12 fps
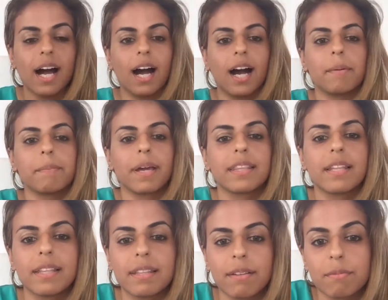
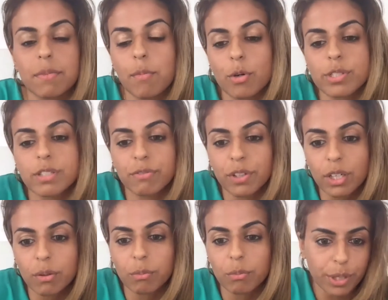And the most
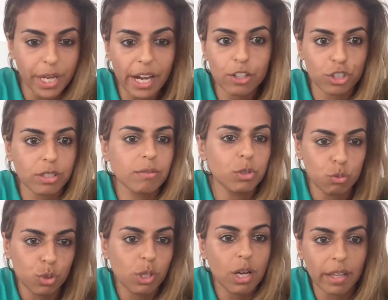severe reaction, which
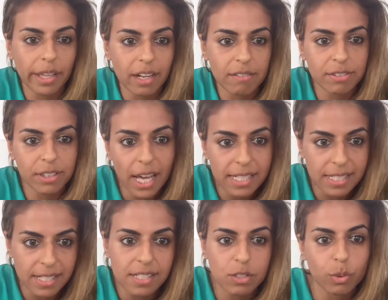we call
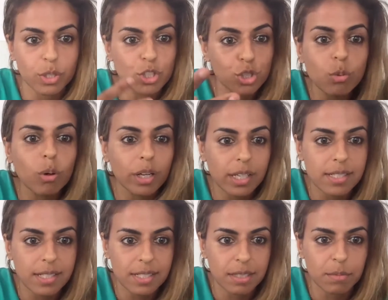anaphylaxis, is when two organ
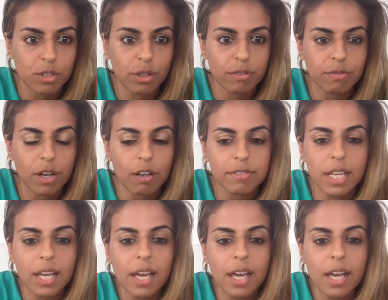systems are involved.